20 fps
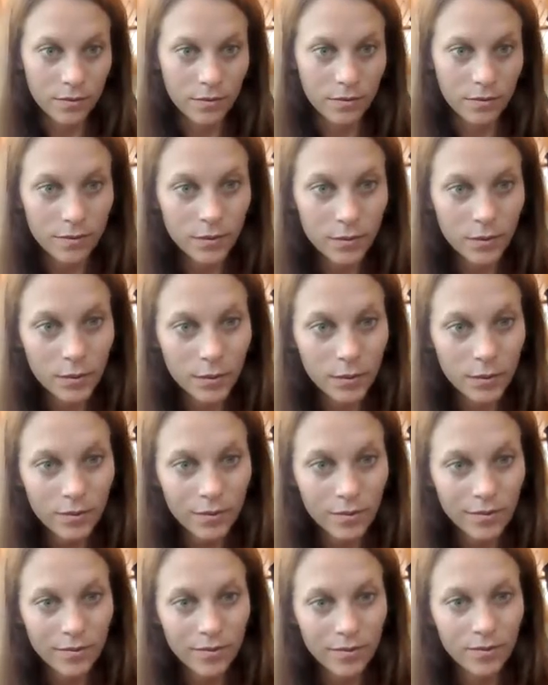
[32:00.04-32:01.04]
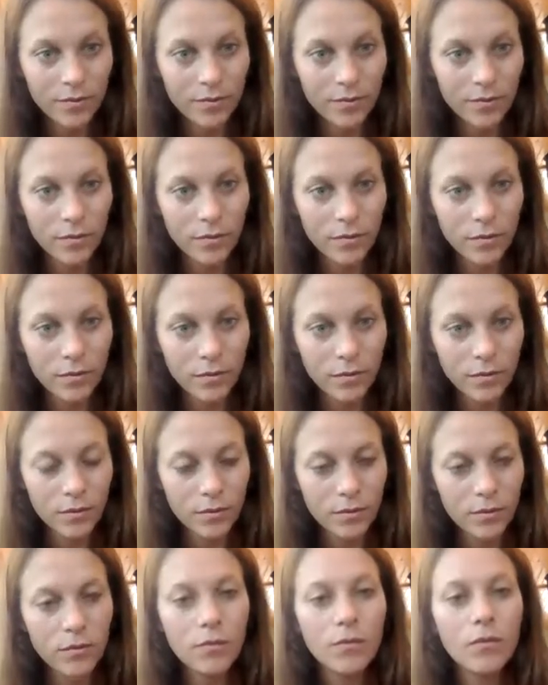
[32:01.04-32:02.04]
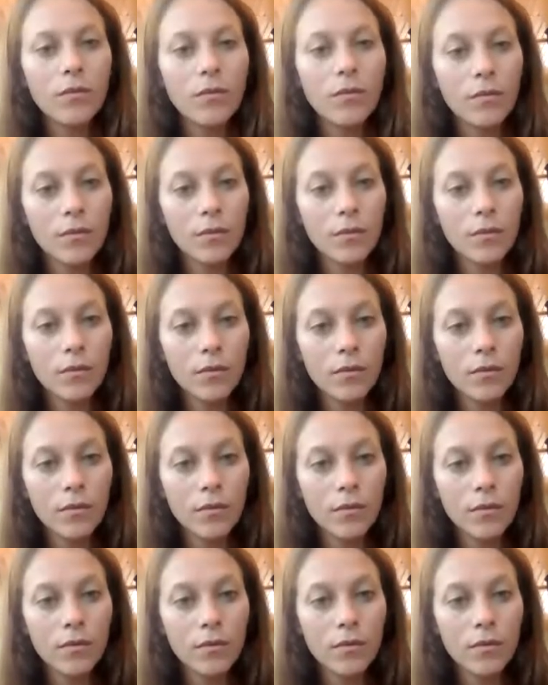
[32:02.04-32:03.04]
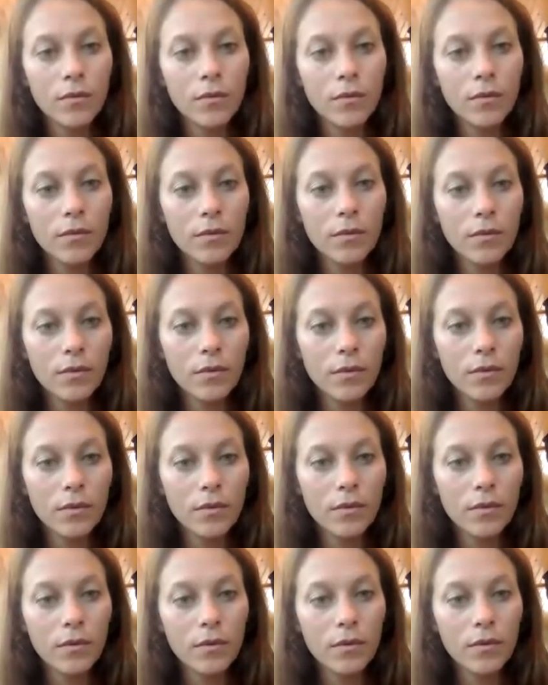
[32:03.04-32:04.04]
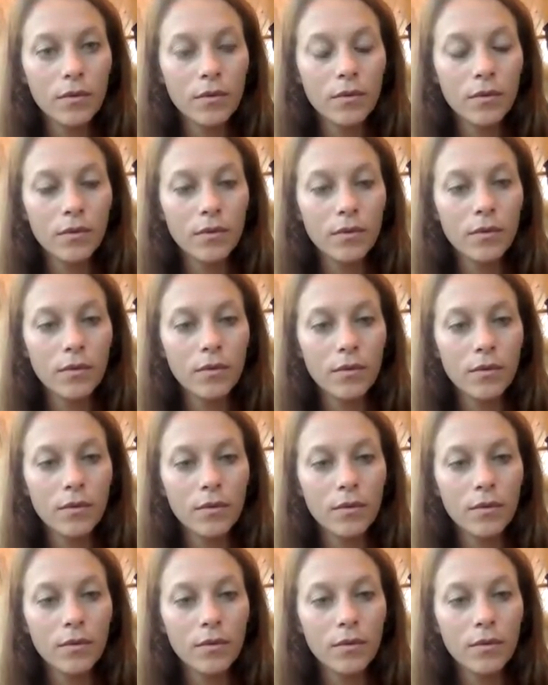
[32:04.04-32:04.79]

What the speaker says: This person isn't speaking.